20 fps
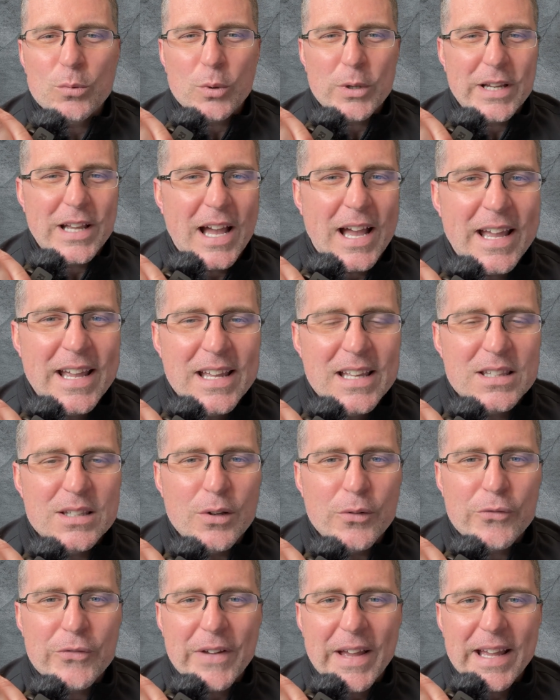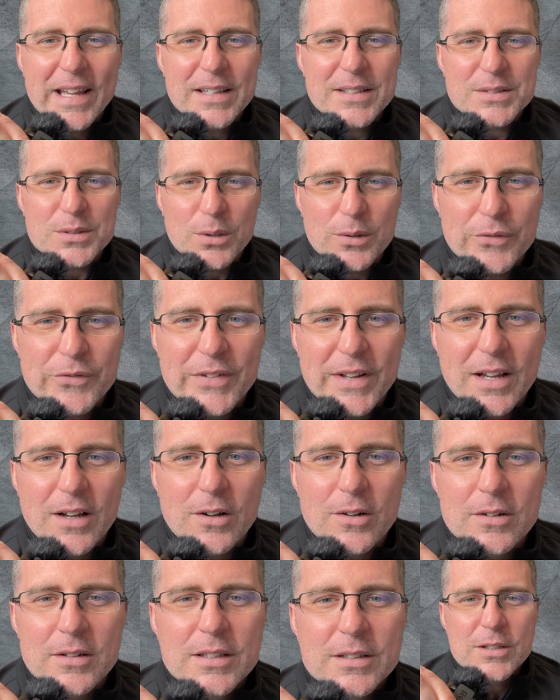where you got hit in the face or
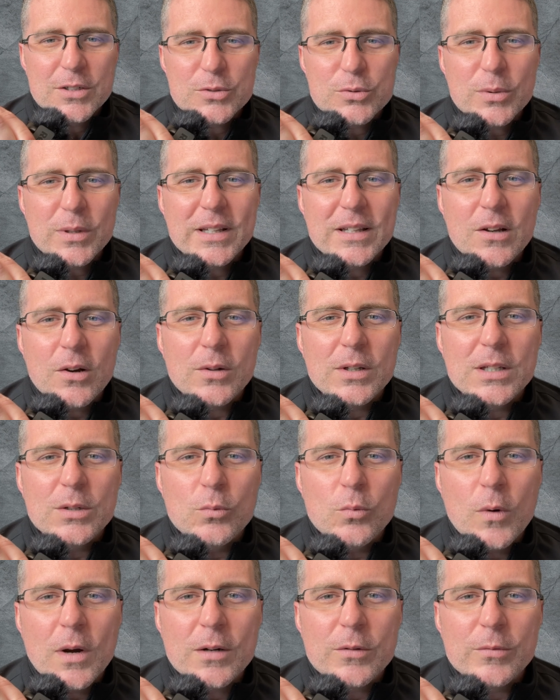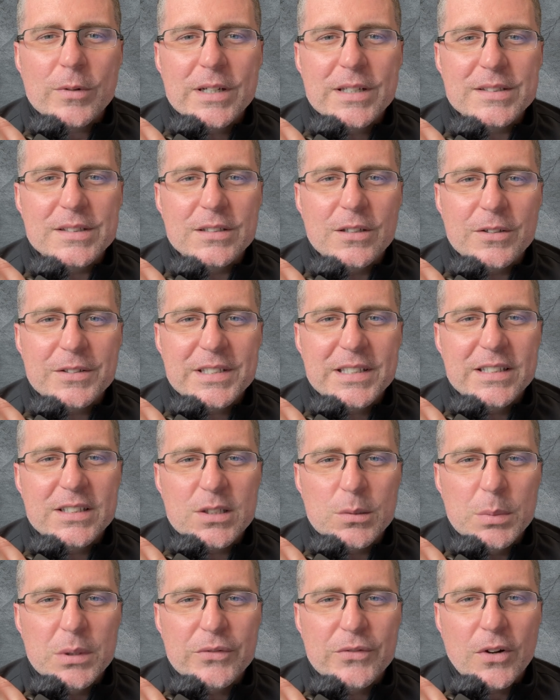fell, there's really only one reason your teeth
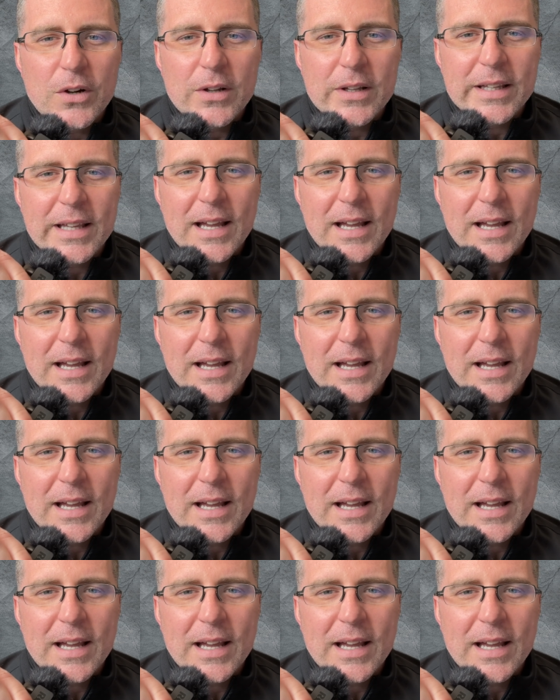could be falling